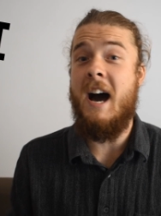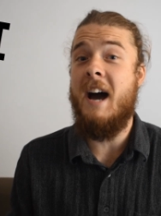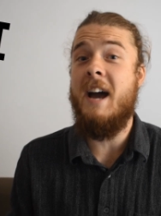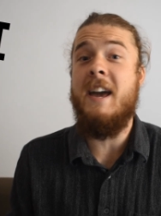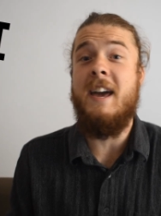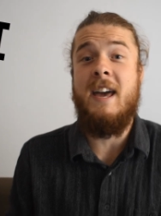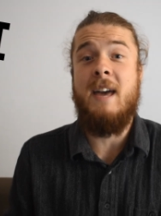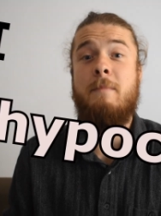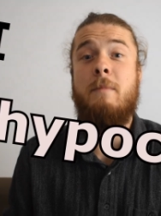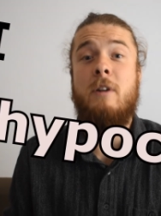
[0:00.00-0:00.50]
I
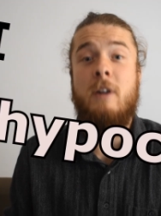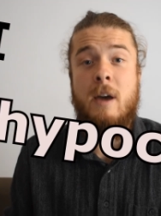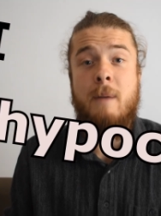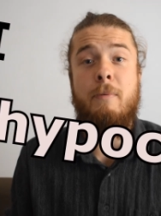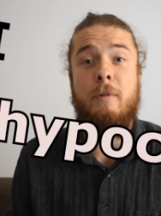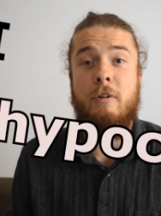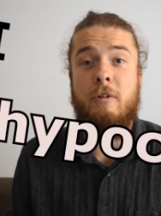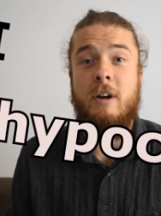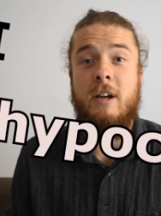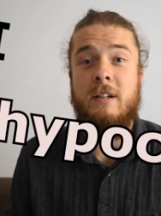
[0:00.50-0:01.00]
am a
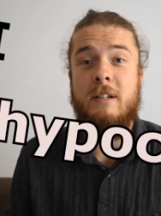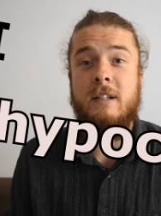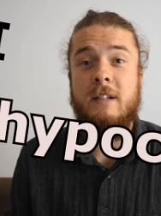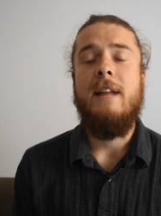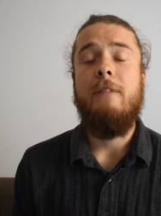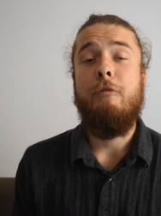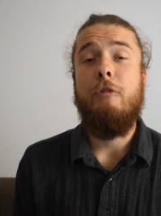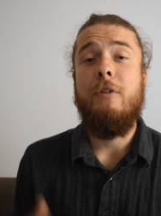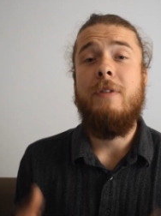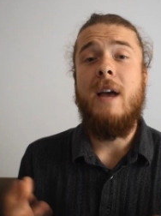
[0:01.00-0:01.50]
hypocrite.
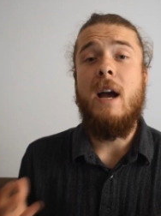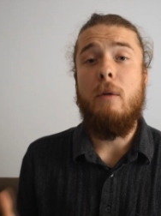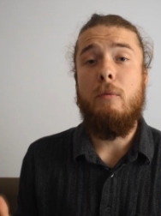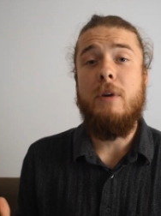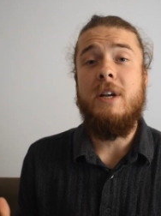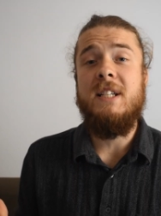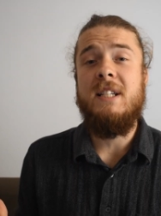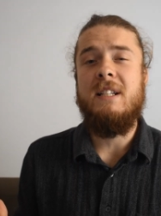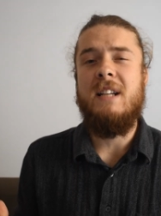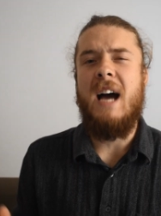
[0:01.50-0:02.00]
And for that
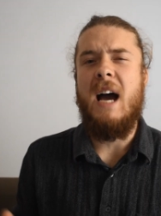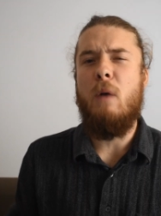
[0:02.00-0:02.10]
reason,